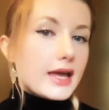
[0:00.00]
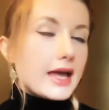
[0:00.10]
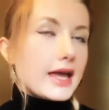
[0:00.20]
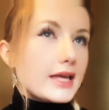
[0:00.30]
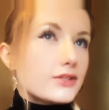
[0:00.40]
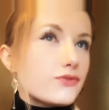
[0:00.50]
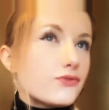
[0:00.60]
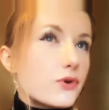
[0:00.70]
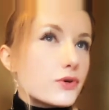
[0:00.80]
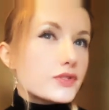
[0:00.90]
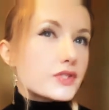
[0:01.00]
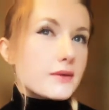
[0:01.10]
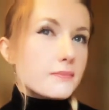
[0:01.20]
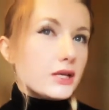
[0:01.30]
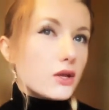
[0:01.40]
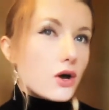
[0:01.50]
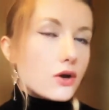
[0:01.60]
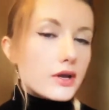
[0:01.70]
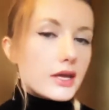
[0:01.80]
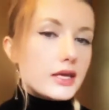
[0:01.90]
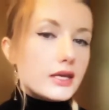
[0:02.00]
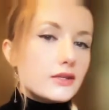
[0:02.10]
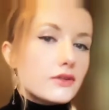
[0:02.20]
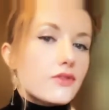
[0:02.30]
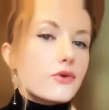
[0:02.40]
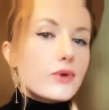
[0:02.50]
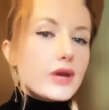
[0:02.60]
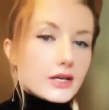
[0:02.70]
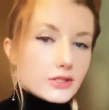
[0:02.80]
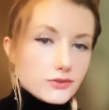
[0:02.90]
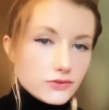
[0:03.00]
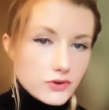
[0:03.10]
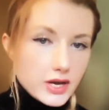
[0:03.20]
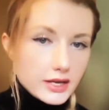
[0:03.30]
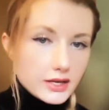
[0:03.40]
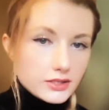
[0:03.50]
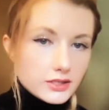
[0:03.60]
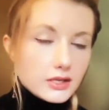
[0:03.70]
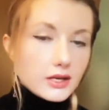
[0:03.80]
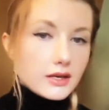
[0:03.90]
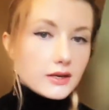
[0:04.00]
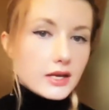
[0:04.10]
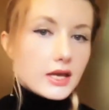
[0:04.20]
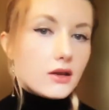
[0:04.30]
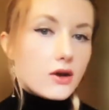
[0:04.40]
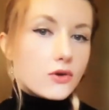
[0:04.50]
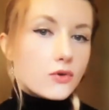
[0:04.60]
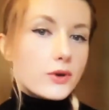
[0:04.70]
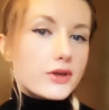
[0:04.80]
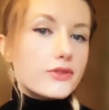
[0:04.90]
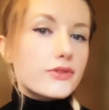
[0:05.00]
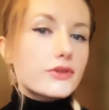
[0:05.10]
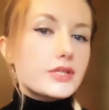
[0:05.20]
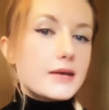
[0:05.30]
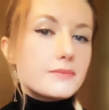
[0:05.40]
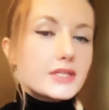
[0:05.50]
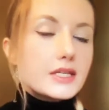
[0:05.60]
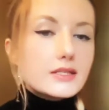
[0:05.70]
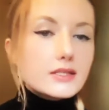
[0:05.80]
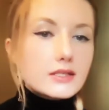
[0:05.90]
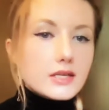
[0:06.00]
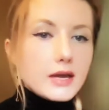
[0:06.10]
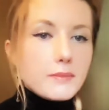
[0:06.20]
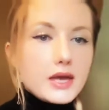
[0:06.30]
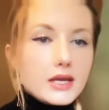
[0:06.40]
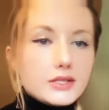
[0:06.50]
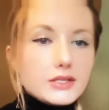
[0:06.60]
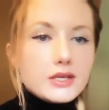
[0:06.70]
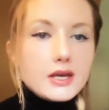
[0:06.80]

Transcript: 4s belong in the reactive triad, along with type 6 and type 8.